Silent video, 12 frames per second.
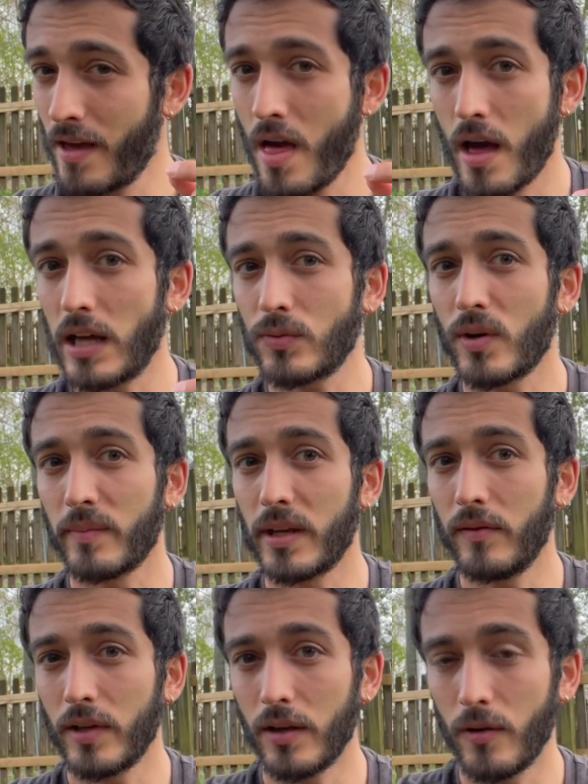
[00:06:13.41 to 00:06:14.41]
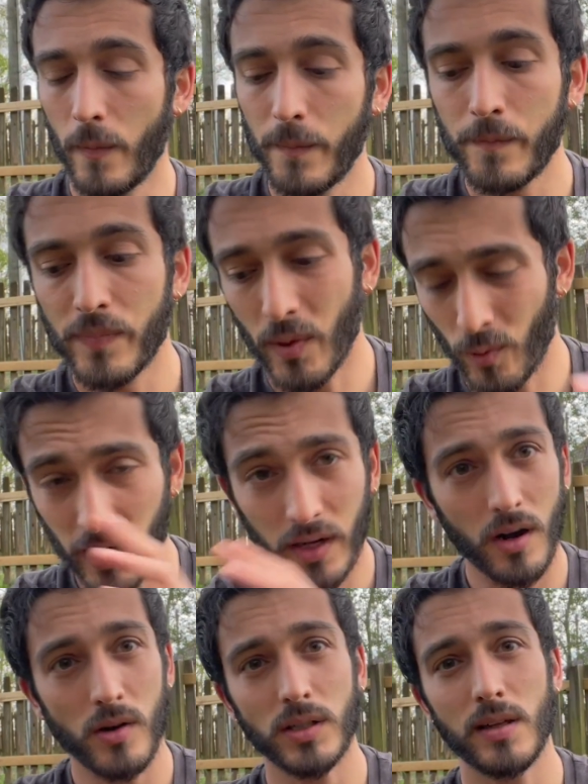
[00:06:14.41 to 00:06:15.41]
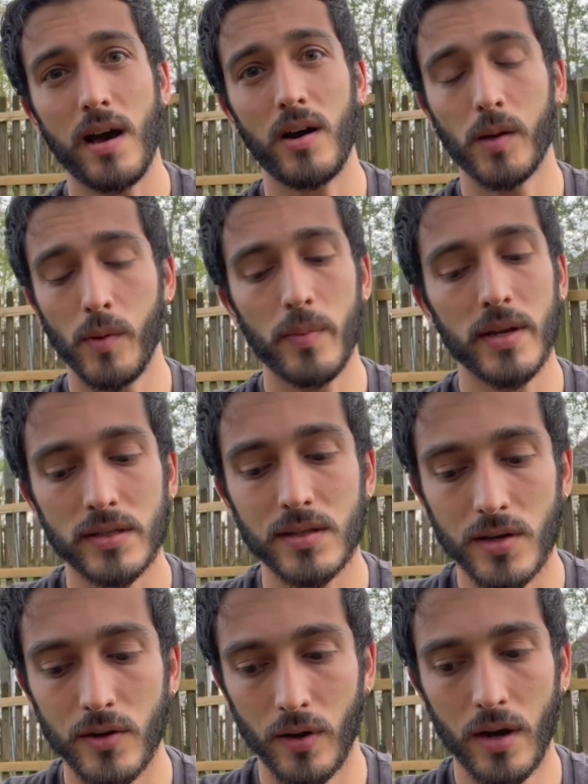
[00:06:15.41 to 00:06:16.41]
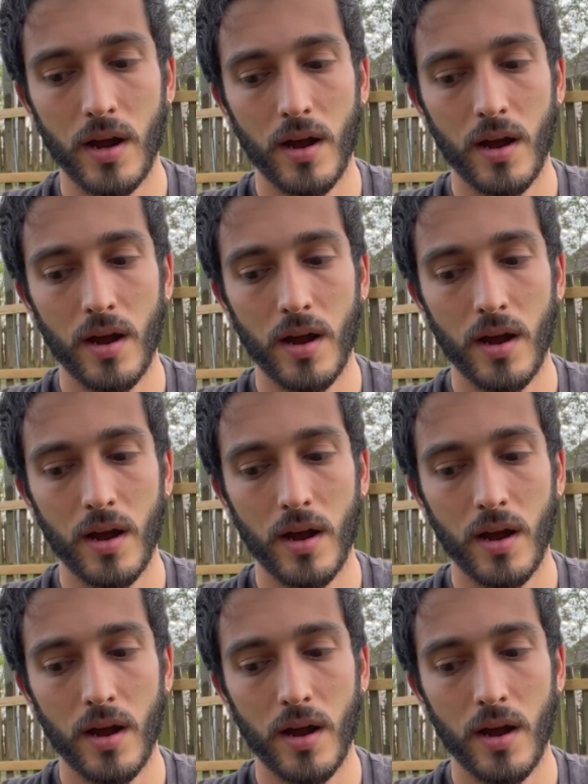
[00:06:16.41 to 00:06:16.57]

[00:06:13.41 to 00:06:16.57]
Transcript: That's what I'm giving you. And we're gonna go into the alchemy piece too.